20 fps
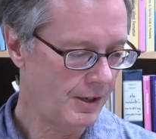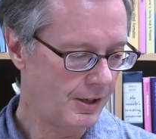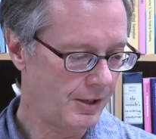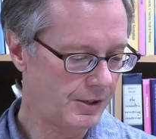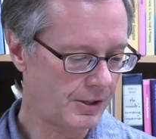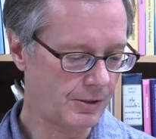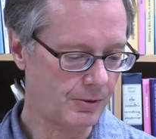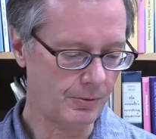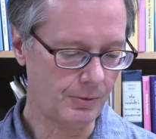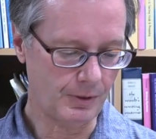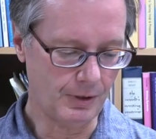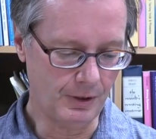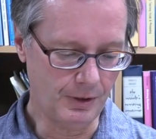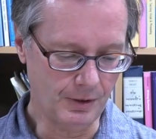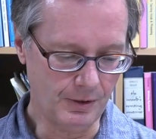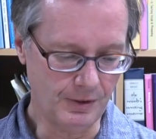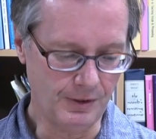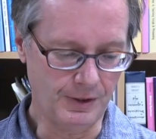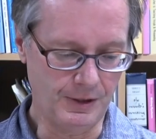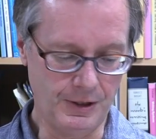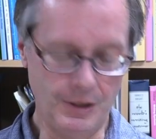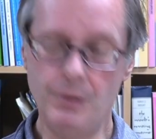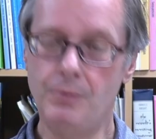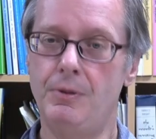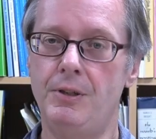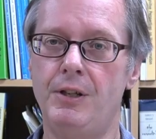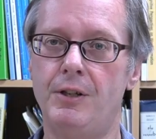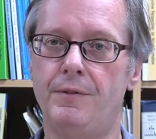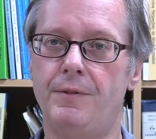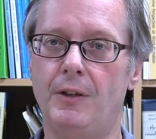So you
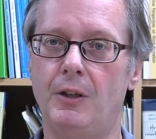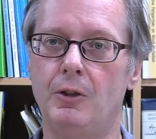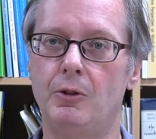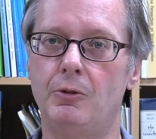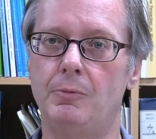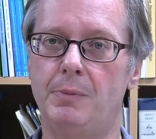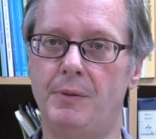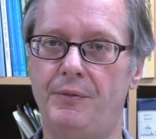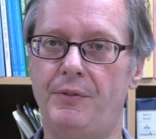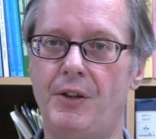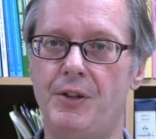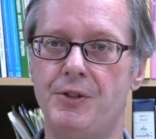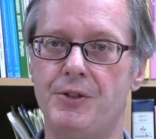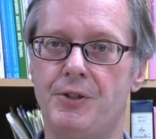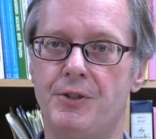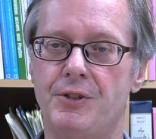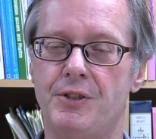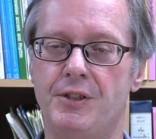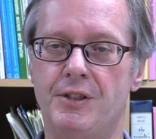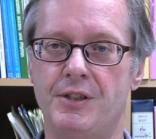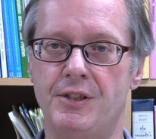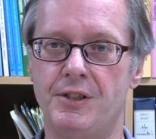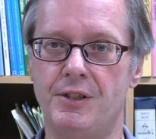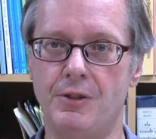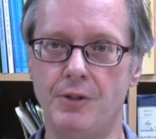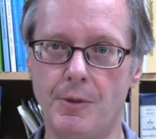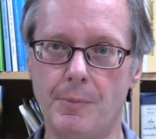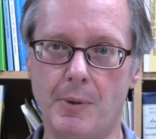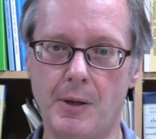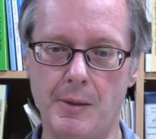and your fellow professors in this
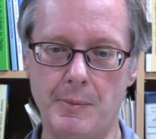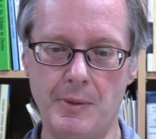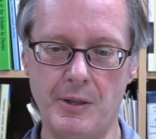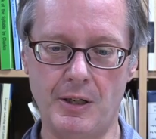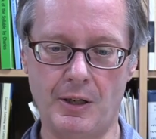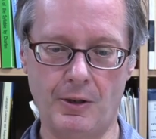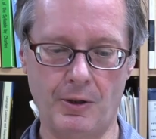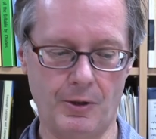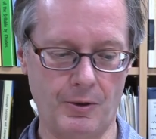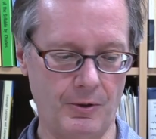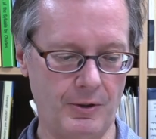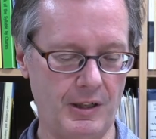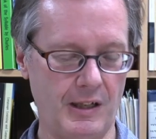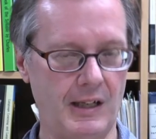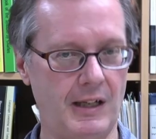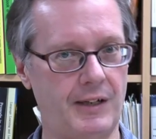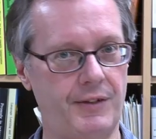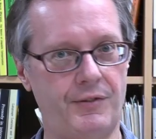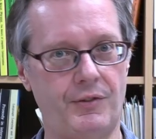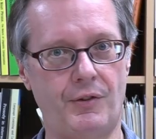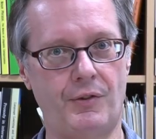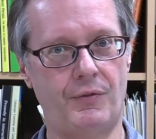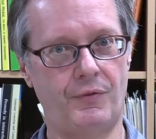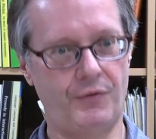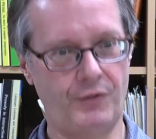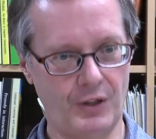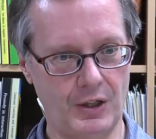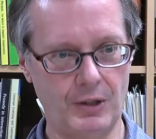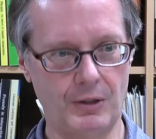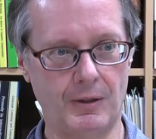new department are going to have to
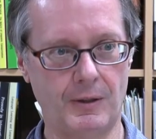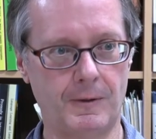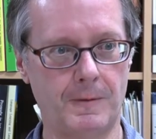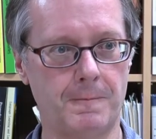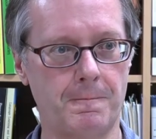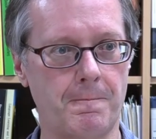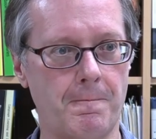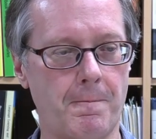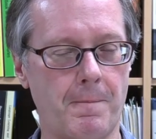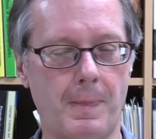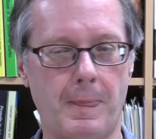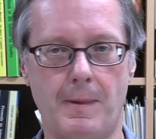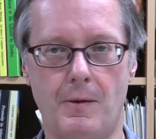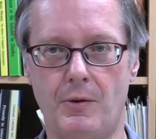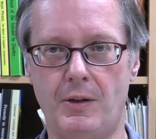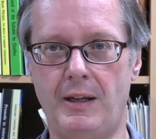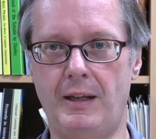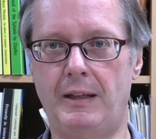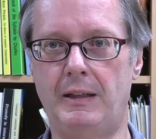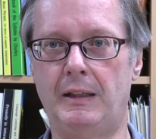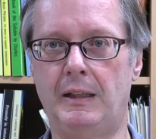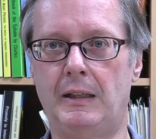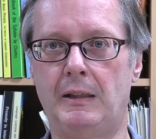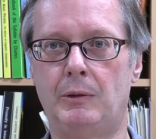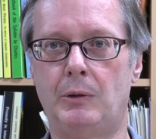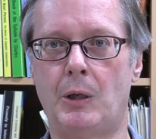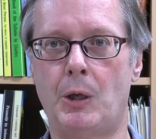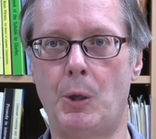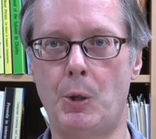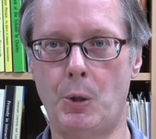figure out, okay,
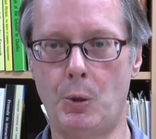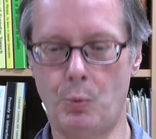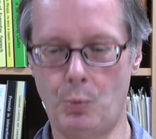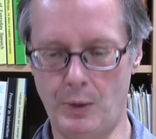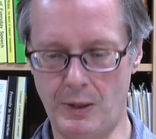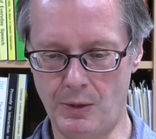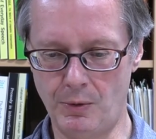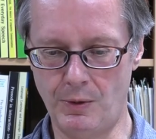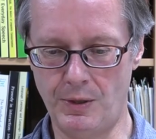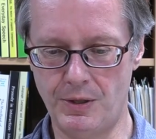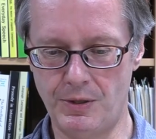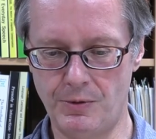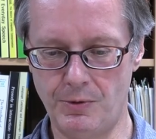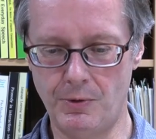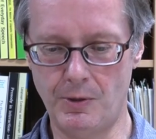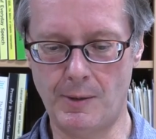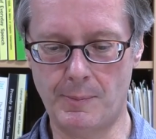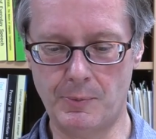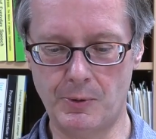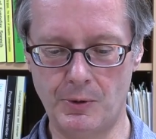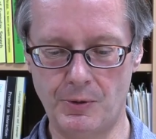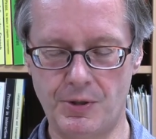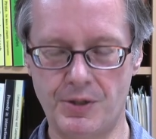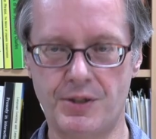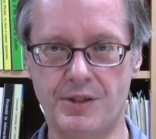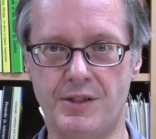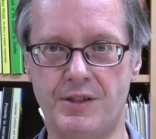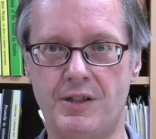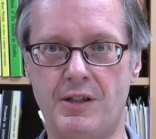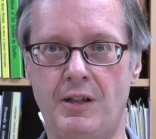how are we going to approach
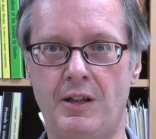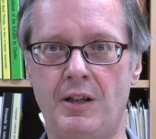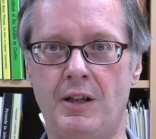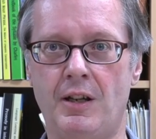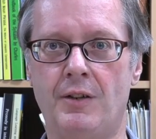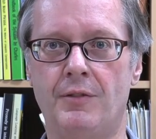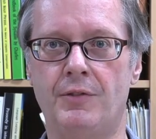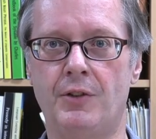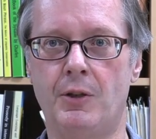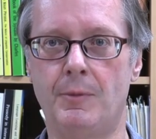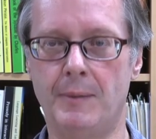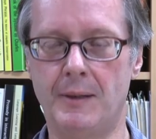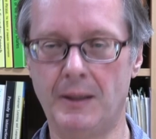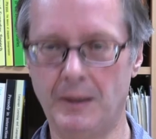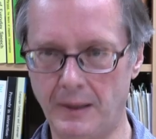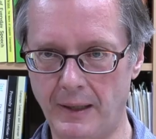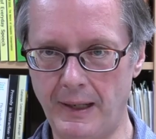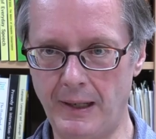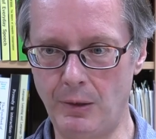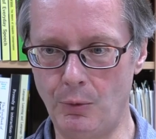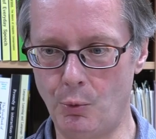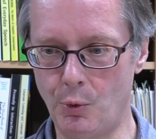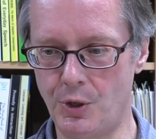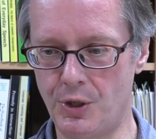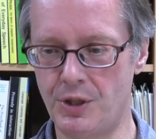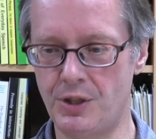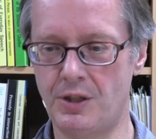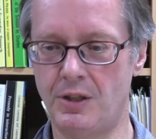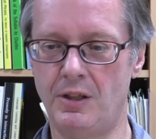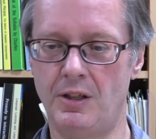the study of human
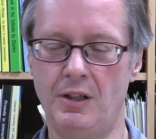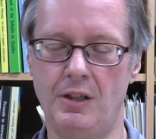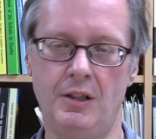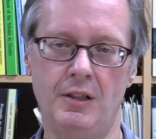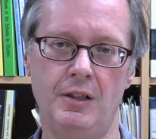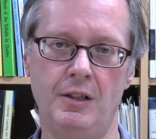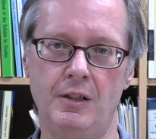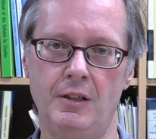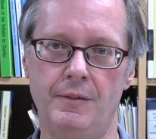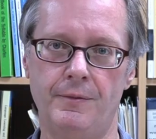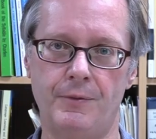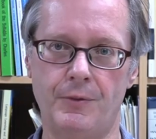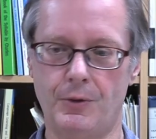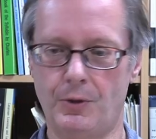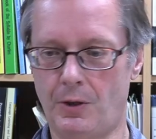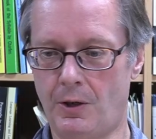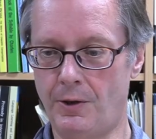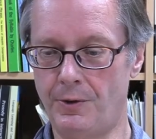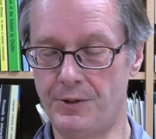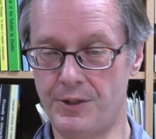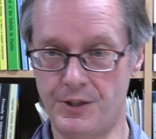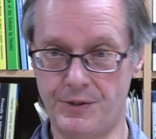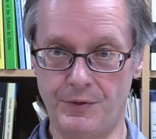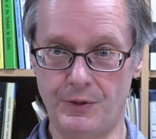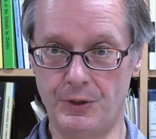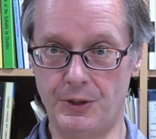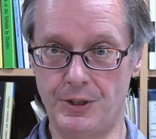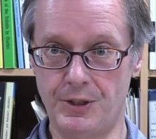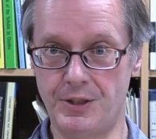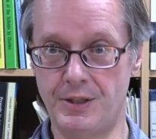language for all these
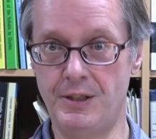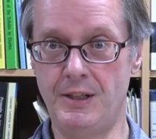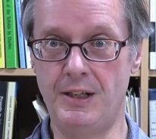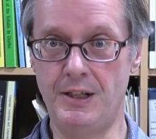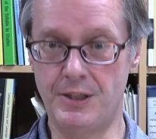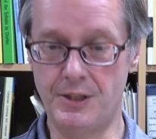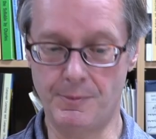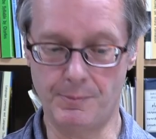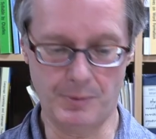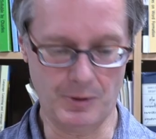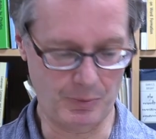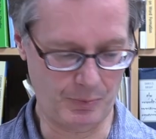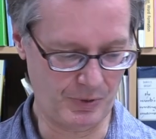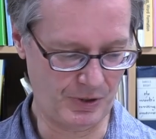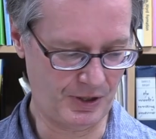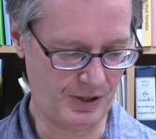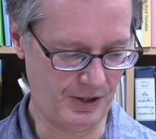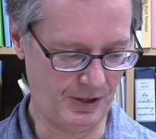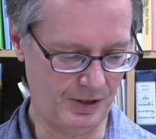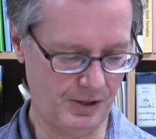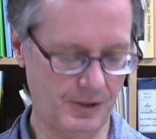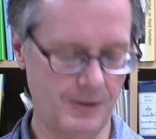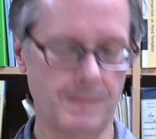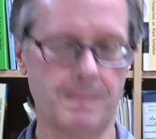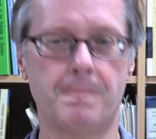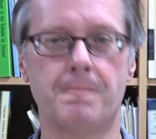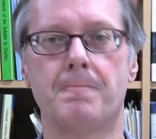various needs and purposes?